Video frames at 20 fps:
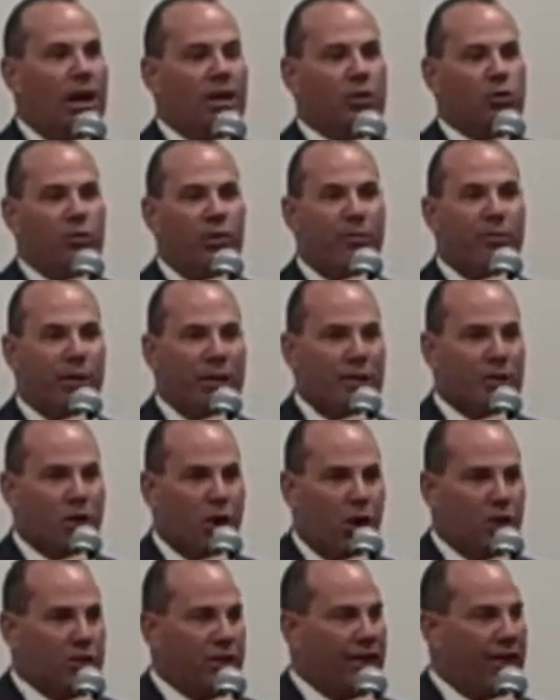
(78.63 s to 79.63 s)
So we've been in
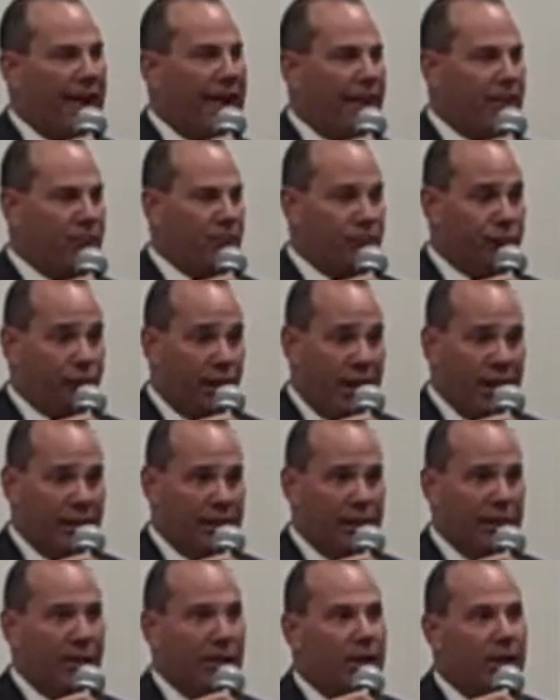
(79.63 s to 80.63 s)
charge of that, and
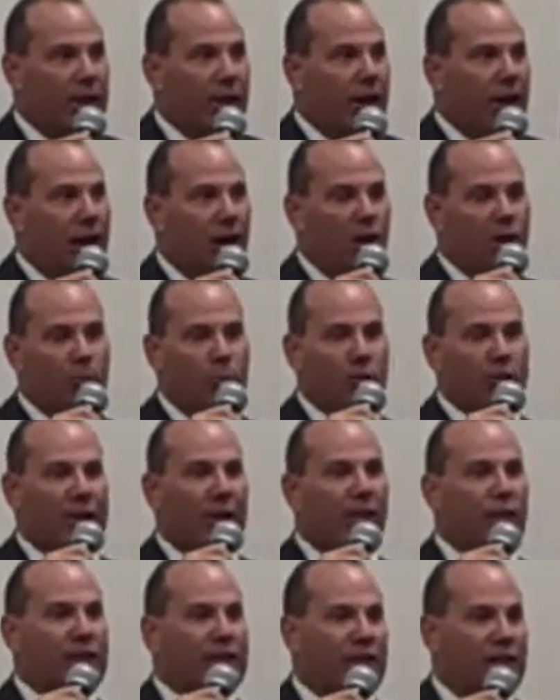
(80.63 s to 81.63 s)
frankly almost
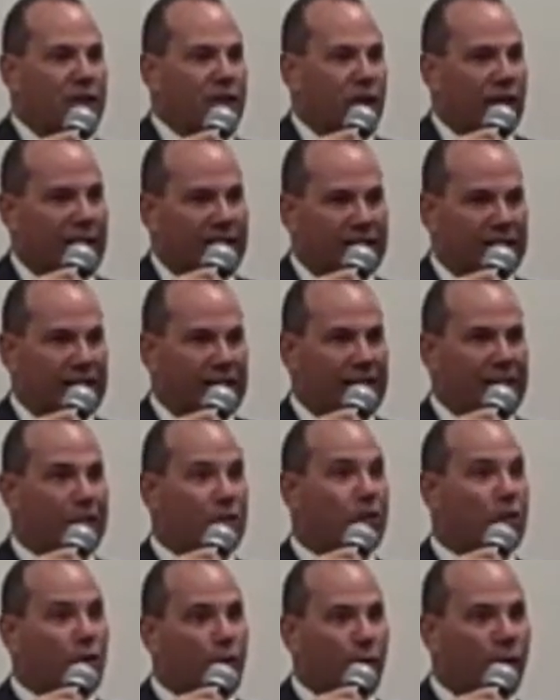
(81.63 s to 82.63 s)
every teacher gets at
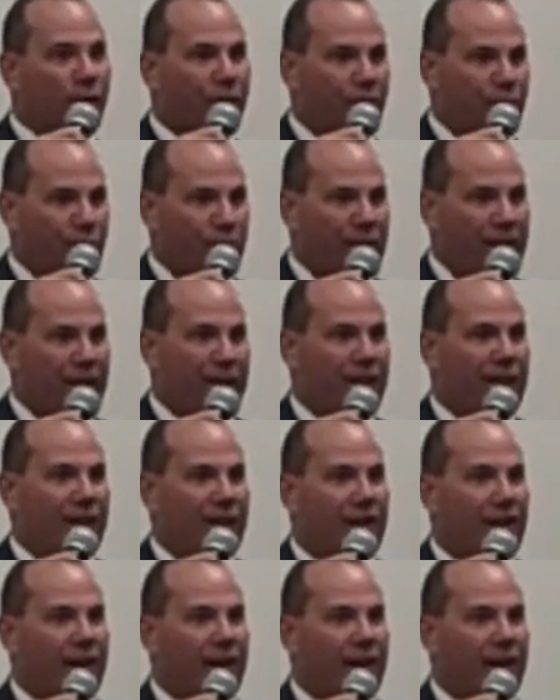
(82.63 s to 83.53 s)
least 2 or 3